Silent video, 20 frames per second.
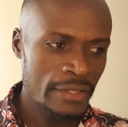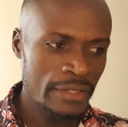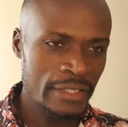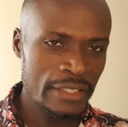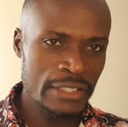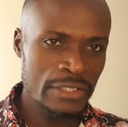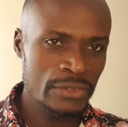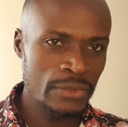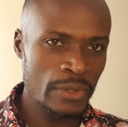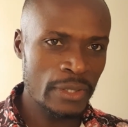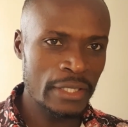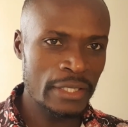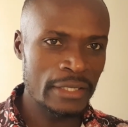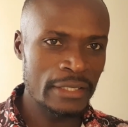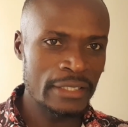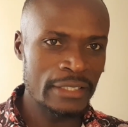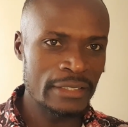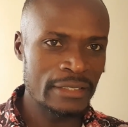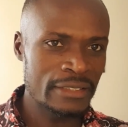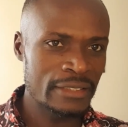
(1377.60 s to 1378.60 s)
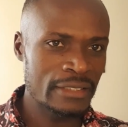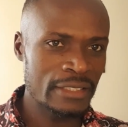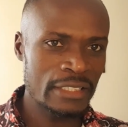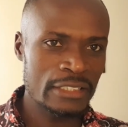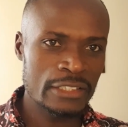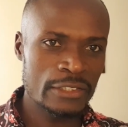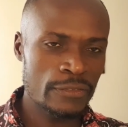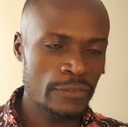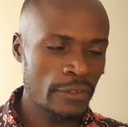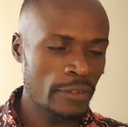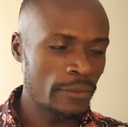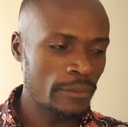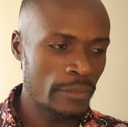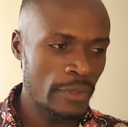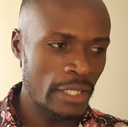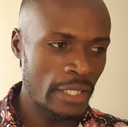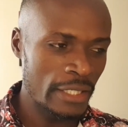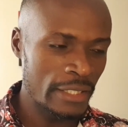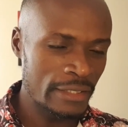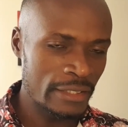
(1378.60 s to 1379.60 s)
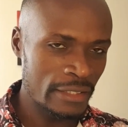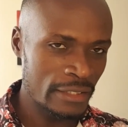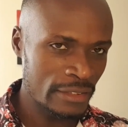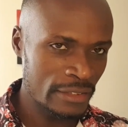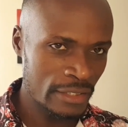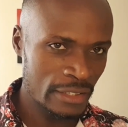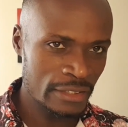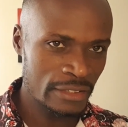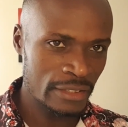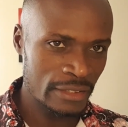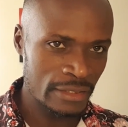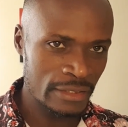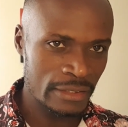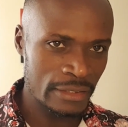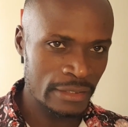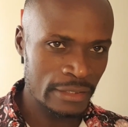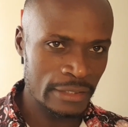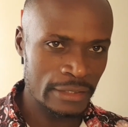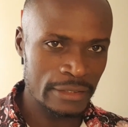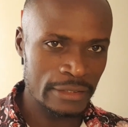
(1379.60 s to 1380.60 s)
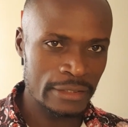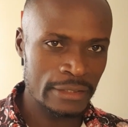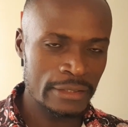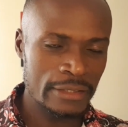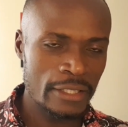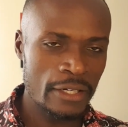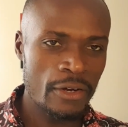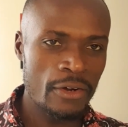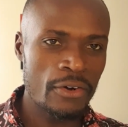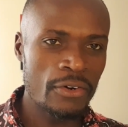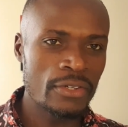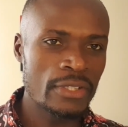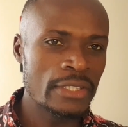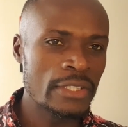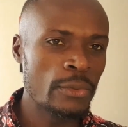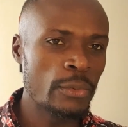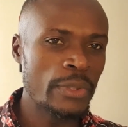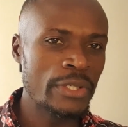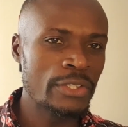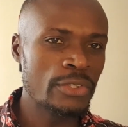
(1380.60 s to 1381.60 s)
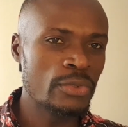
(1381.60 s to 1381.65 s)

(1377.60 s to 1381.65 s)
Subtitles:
This one, it starts from the research assistants all the way